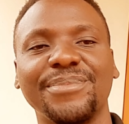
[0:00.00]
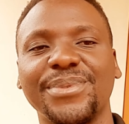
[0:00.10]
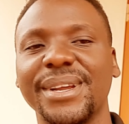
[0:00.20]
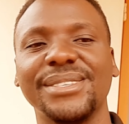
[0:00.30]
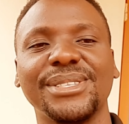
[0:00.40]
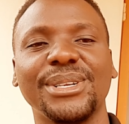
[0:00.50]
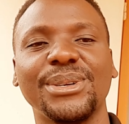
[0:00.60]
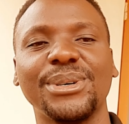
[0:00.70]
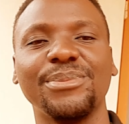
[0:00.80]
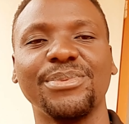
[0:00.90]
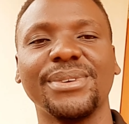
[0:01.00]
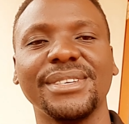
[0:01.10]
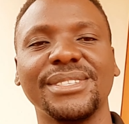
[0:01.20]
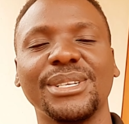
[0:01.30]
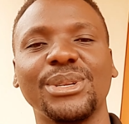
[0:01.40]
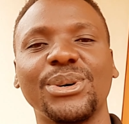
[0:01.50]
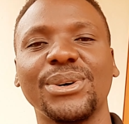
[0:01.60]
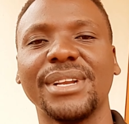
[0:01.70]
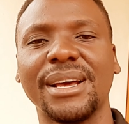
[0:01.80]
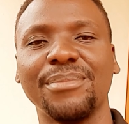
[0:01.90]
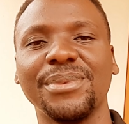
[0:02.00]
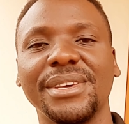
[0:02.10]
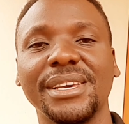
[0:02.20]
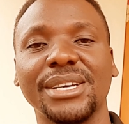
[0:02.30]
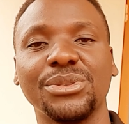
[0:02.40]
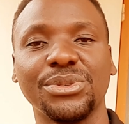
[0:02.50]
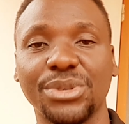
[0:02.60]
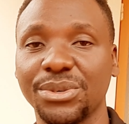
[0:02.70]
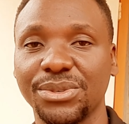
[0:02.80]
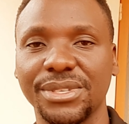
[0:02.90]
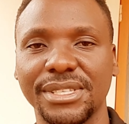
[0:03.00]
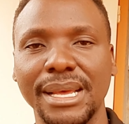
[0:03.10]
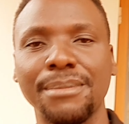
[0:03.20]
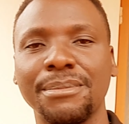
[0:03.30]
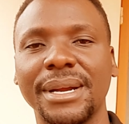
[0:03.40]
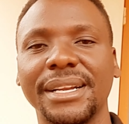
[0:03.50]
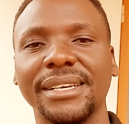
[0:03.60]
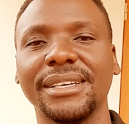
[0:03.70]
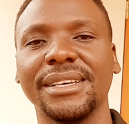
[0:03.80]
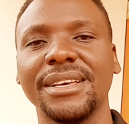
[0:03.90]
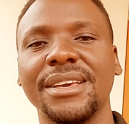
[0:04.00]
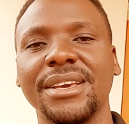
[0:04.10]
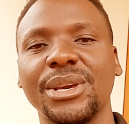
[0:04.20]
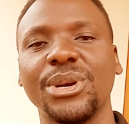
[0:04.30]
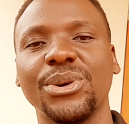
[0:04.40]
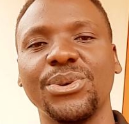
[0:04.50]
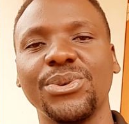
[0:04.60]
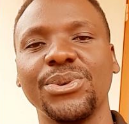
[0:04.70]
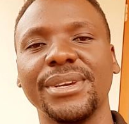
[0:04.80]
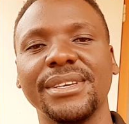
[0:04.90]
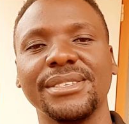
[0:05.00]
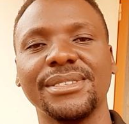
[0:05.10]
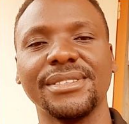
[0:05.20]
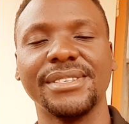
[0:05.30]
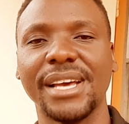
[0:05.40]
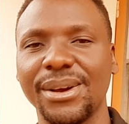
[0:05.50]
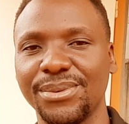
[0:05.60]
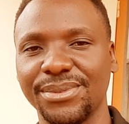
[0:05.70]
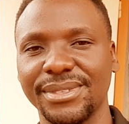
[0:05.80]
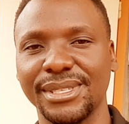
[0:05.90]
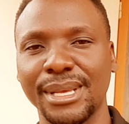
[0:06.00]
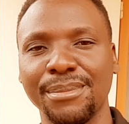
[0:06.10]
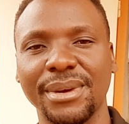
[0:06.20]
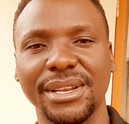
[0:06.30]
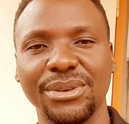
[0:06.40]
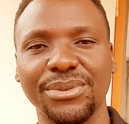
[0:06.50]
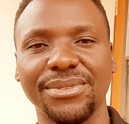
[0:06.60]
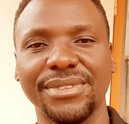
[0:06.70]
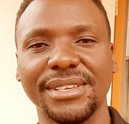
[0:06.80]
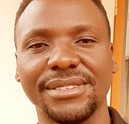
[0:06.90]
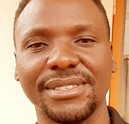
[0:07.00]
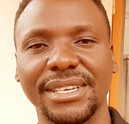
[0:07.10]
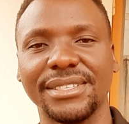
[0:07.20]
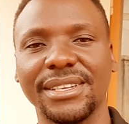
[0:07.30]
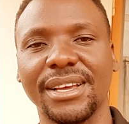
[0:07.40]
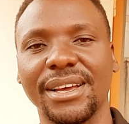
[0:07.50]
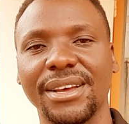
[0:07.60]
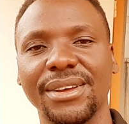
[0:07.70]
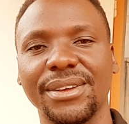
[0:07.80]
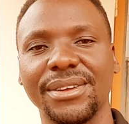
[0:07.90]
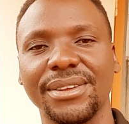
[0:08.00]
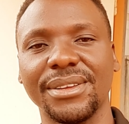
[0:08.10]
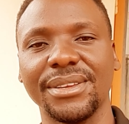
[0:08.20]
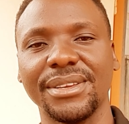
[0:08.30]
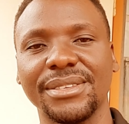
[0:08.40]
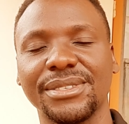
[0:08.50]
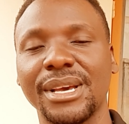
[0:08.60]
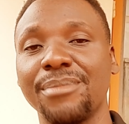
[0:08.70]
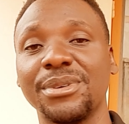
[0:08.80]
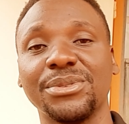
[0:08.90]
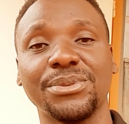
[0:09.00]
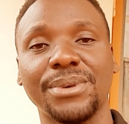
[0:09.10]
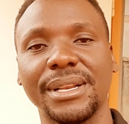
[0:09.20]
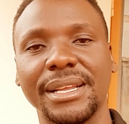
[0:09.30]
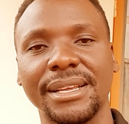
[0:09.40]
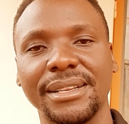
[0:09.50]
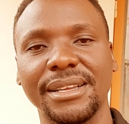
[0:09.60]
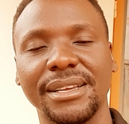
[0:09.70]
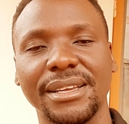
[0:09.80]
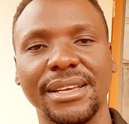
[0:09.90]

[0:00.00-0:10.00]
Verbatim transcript: Praise the Lord, praise the Lord. I'm here to talk to somebody who is down, somebody who thinks that uh, is coming to an end,